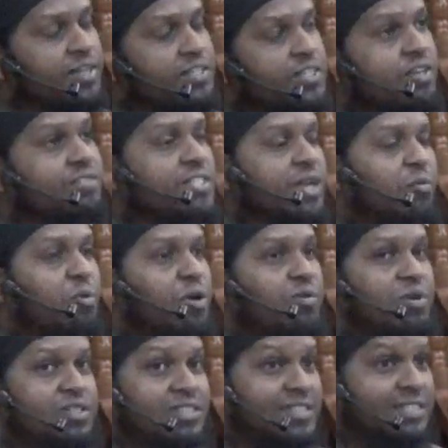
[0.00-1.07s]
So if someone
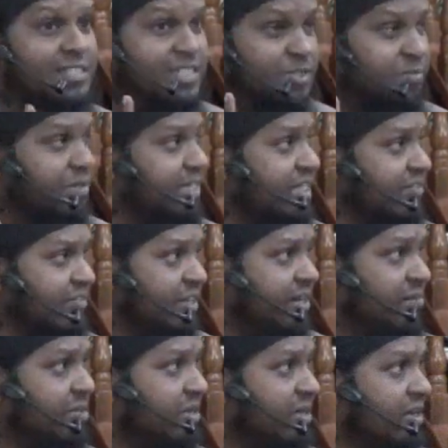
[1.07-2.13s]
were to disbelieve in
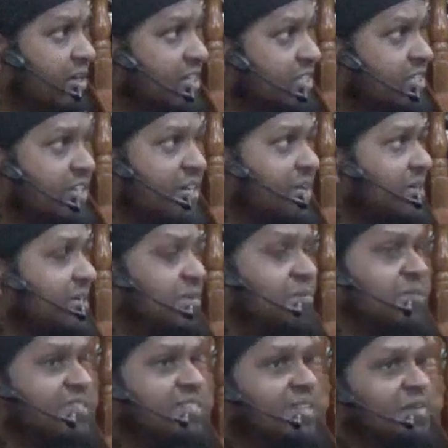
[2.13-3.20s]
a Mi'raj, they are not a
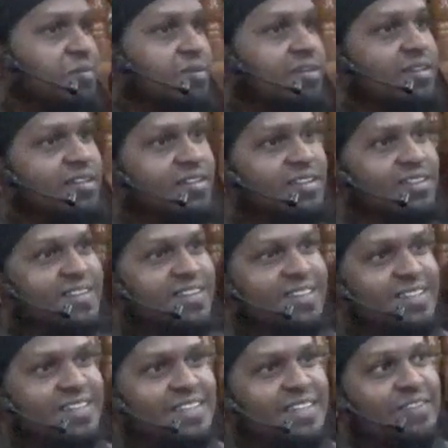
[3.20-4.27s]
Muslim.
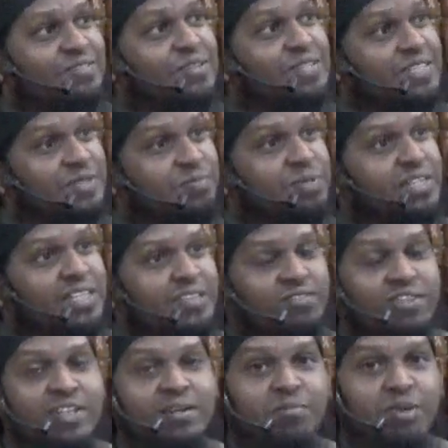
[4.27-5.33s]
If you disbelieve
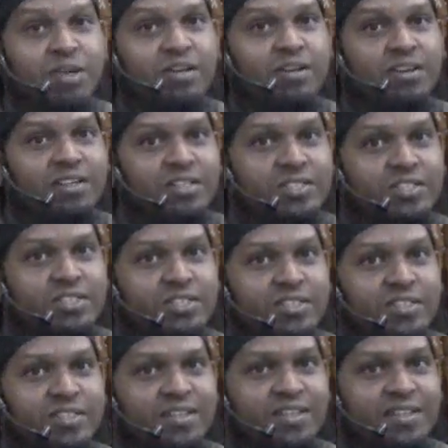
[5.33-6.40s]
in a Mi'raj.
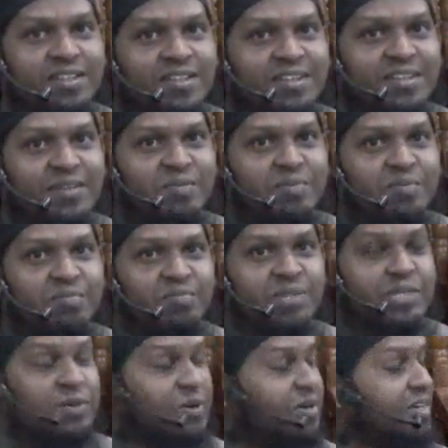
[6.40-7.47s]

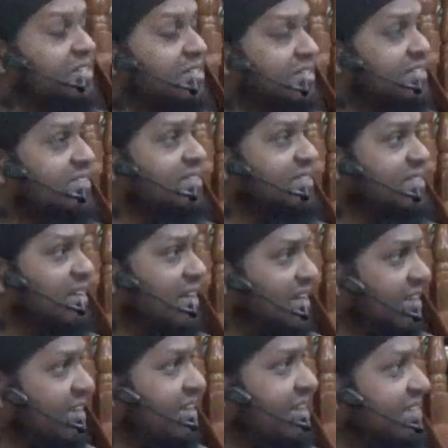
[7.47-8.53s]
Because
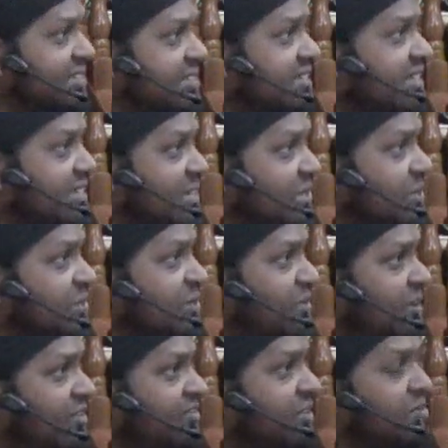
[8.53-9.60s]
Allah is telling you
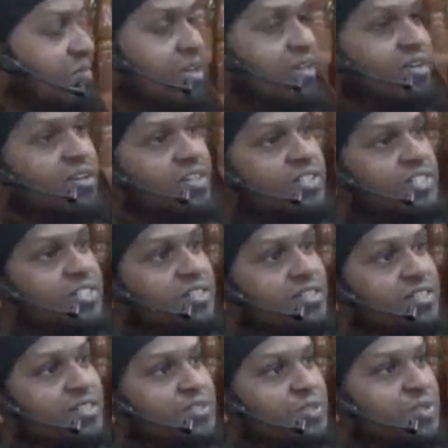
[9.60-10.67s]
of the Mi'raj
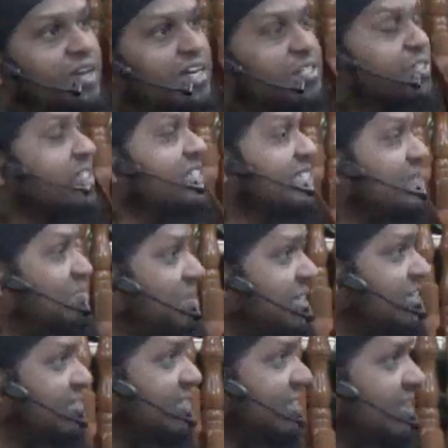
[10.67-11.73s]
here. So you're actually
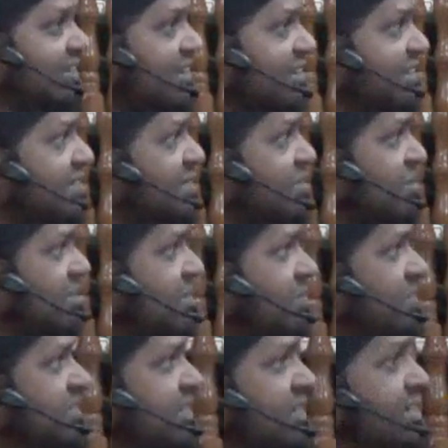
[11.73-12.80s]
disbelieving in Allah
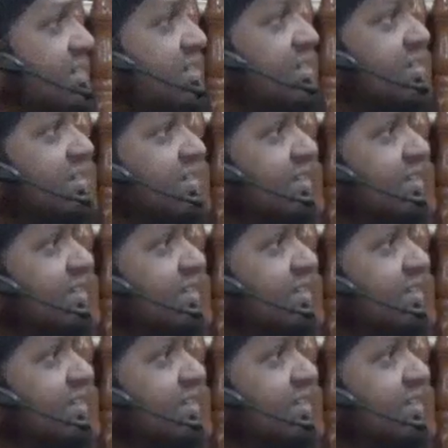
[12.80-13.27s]
subhanahu wa ta'ala.